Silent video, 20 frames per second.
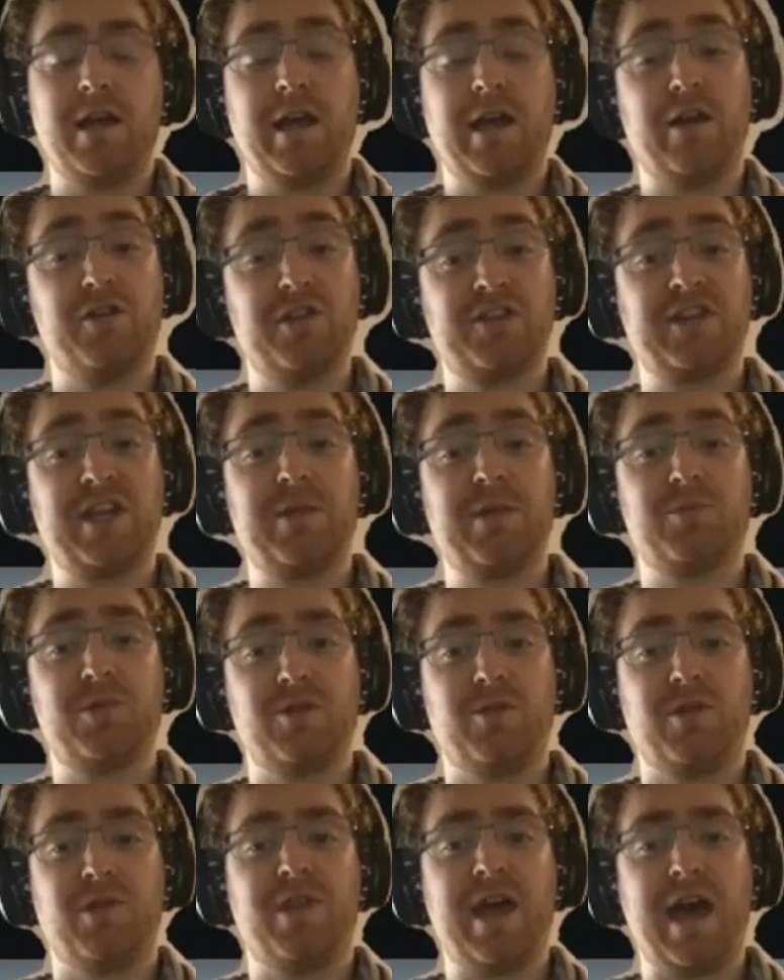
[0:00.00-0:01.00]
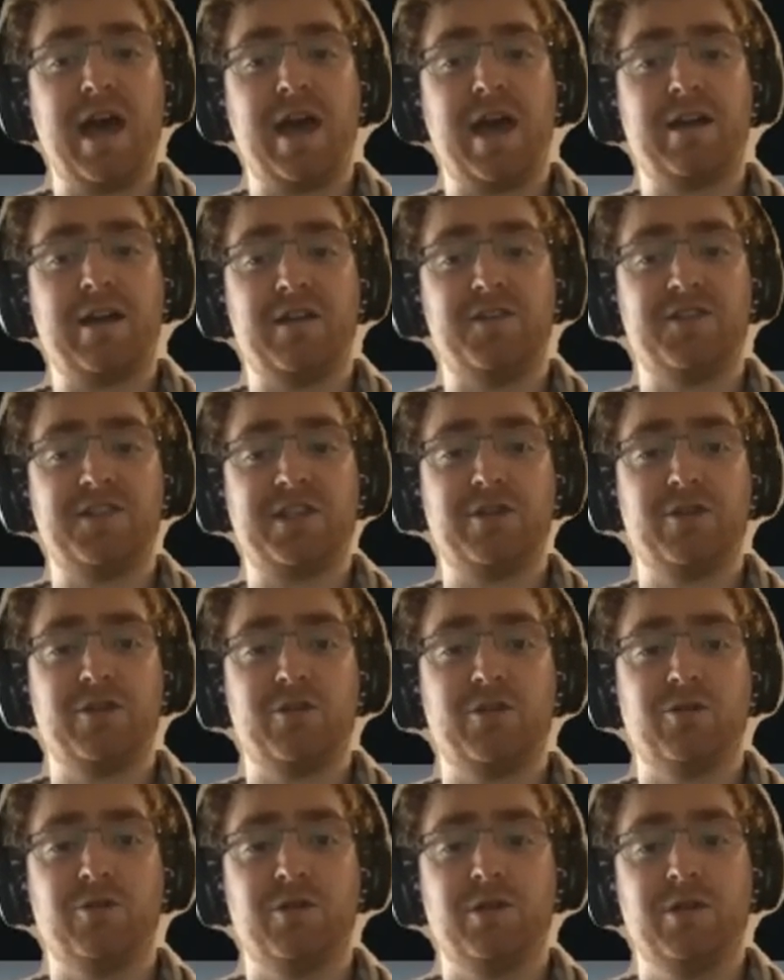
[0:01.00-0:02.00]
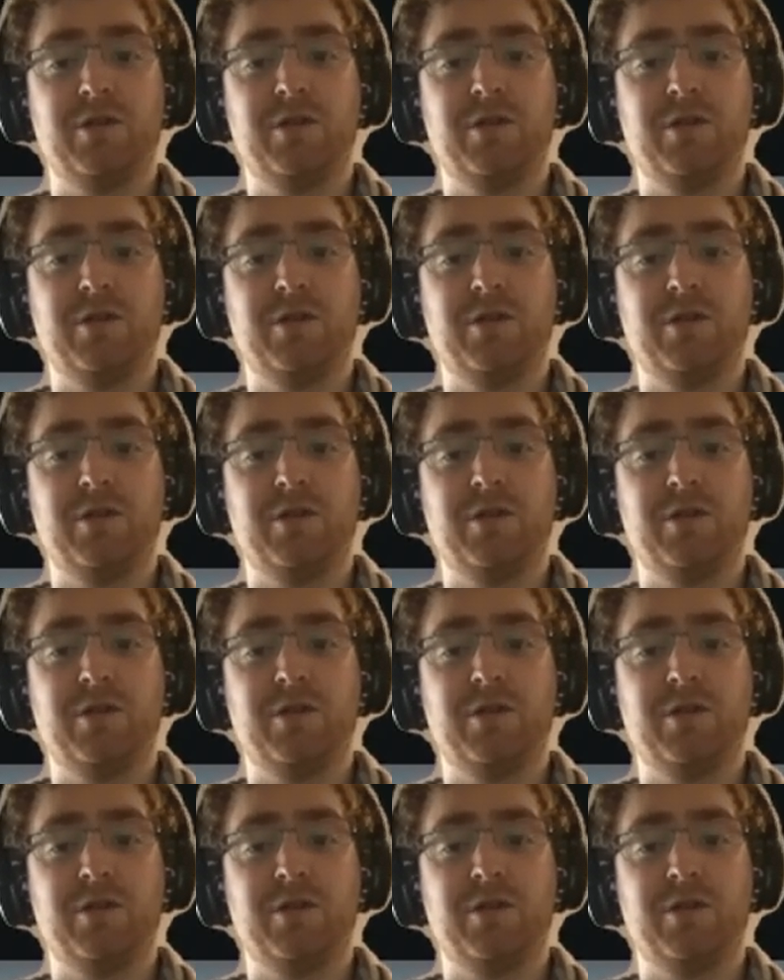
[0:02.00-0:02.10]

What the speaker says: It'll just keep doing that until